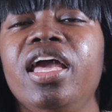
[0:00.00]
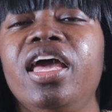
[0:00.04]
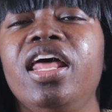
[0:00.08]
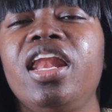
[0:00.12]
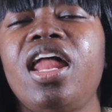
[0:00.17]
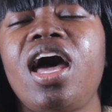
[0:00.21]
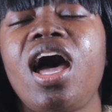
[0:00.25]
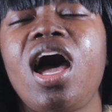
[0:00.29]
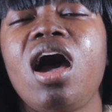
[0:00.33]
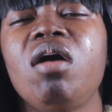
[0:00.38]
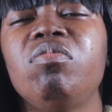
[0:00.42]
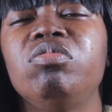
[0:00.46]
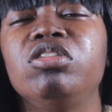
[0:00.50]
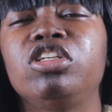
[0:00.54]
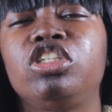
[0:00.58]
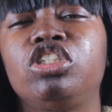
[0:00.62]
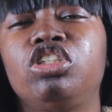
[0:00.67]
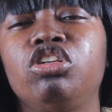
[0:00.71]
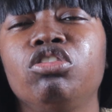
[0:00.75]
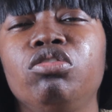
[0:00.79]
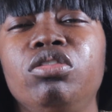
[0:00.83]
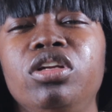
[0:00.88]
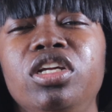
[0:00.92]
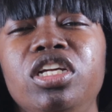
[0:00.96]
And I was
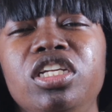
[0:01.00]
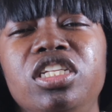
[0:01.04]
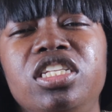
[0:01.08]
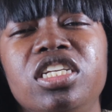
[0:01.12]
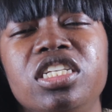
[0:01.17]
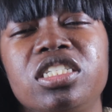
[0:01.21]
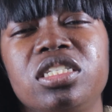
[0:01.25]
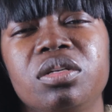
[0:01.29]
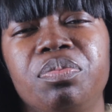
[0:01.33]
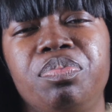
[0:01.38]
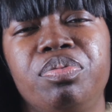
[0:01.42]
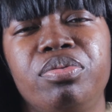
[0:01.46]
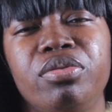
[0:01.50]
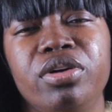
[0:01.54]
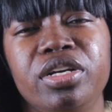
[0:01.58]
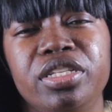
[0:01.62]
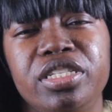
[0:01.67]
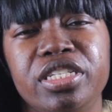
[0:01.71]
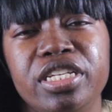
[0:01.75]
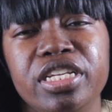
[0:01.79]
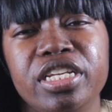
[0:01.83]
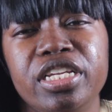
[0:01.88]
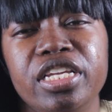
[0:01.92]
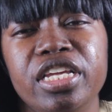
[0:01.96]
truly
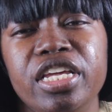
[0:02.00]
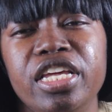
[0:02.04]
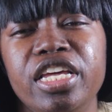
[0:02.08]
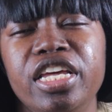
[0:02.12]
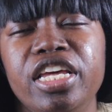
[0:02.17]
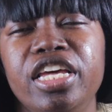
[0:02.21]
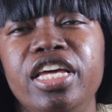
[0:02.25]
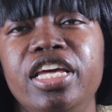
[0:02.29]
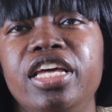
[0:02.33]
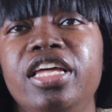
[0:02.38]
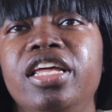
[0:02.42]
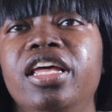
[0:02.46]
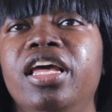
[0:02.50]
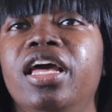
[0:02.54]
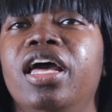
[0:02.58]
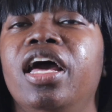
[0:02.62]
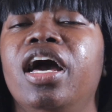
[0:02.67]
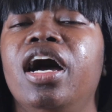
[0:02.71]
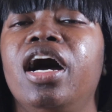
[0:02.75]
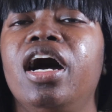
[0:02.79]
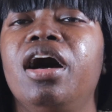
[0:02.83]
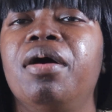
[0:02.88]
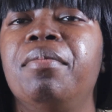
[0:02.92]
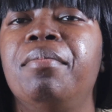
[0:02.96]
disappointed in
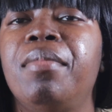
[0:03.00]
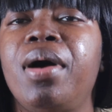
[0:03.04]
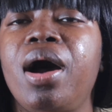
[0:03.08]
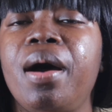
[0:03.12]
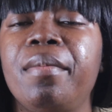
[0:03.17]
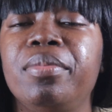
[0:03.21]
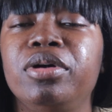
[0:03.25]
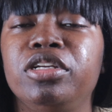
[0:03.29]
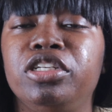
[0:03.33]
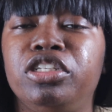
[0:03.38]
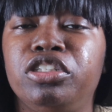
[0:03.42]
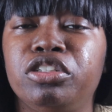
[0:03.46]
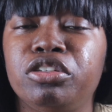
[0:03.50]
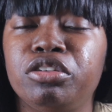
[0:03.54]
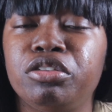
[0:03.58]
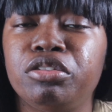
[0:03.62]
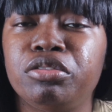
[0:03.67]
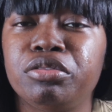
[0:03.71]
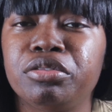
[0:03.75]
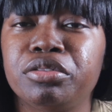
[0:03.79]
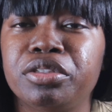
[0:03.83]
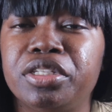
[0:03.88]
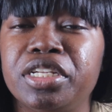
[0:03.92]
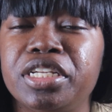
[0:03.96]
Mama
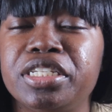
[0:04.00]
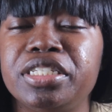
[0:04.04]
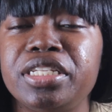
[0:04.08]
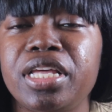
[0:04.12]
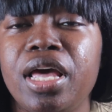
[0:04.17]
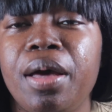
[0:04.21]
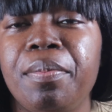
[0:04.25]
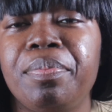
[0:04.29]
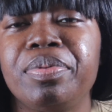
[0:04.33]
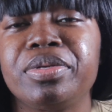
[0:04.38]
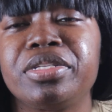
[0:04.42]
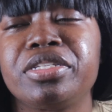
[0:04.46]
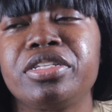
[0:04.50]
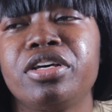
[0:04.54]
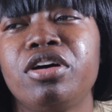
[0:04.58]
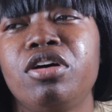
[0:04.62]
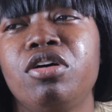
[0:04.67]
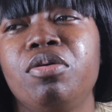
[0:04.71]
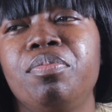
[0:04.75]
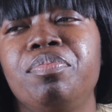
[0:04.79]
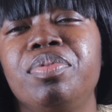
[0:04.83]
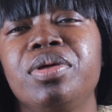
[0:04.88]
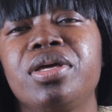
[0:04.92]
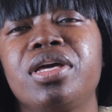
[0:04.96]
June this
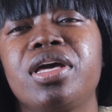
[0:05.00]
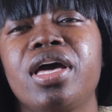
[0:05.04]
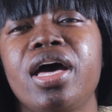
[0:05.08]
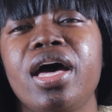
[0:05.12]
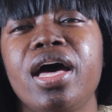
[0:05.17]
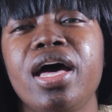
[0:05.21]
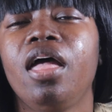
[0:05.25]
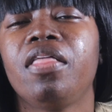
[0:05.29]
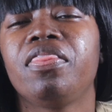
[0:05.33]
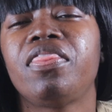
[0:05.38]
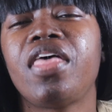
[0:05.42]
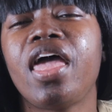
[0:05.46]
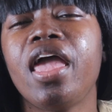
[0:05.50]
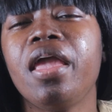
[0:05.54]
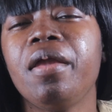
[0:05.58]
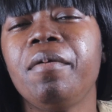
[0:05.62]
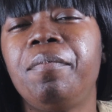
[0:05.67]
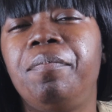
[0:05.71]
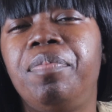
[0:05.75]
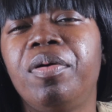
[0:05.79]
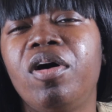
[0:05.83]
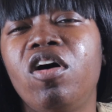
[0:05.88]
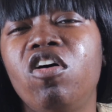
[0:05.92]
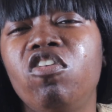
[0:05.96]
episode because
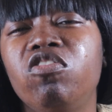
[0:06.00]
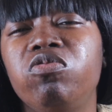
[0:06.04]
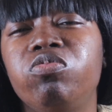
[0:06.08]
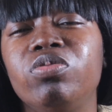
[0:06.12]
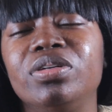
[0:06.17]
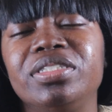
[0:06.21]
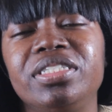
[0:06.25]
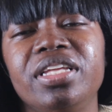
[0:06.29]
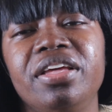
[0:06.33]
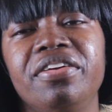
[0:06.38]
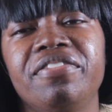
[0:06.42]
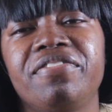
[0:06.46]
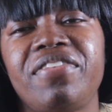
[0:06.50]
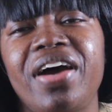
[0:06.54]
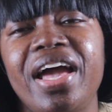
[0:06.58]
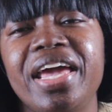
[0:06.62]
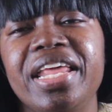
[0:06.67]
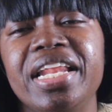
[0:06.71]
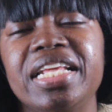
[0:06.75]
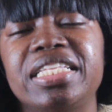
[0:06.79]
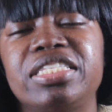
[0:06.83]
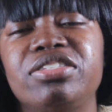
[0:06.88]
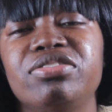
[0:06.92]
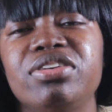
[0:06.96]
they both was
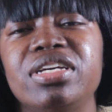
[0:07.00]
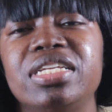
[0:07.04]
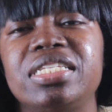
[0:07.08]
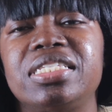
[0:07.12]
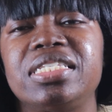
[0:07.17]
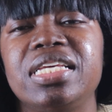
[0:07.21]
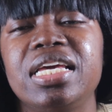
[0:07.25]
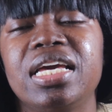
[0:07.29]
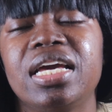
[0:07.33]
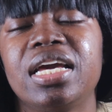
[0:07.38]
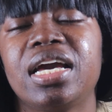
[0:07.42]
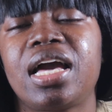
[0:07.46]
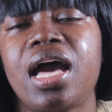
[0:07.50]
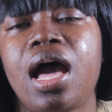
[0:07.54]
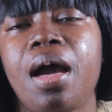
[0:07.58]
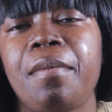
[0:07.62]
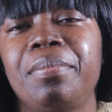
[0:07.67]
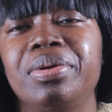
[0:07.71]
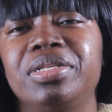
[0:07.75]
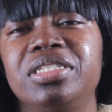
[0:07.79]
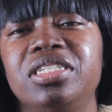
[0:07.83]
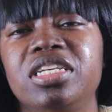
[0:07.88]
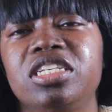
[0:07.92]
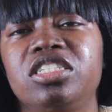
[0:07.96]
invited to a singing
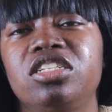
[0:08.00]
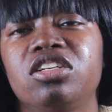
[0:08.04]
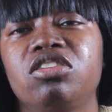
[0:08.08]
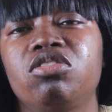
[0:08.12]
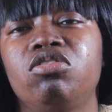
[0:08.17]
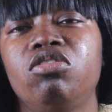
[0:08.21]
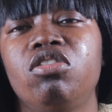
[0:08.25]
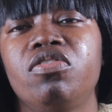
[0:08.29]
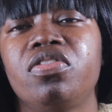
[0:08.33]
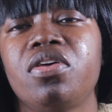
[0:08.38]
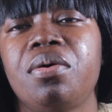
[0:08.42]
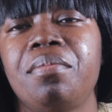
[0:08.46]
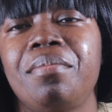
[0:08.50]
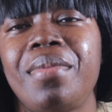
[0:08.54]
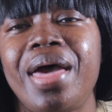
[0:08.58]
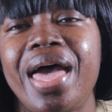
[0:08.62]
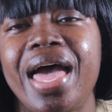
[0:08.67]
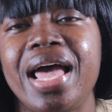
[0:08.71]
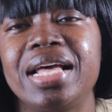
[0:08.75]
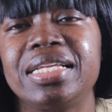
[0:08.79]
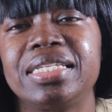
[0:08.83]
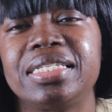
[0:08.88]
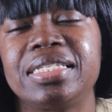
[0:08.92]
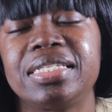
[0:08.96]
competition called The
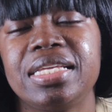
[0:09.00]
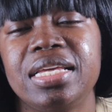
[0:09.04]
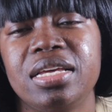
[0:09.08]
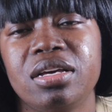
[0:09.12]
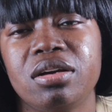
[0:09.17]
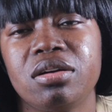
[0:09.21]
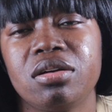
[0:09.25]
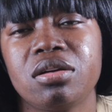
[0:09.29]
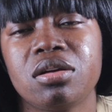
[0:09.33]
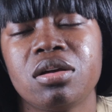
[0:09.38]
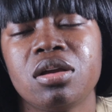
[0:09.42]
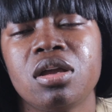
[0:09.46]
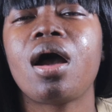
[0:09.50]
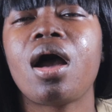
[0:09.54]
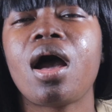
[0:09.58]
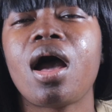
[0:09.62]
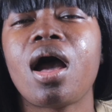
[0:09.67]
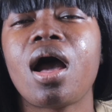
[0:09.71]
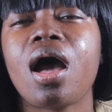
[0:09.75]
Masked Singer.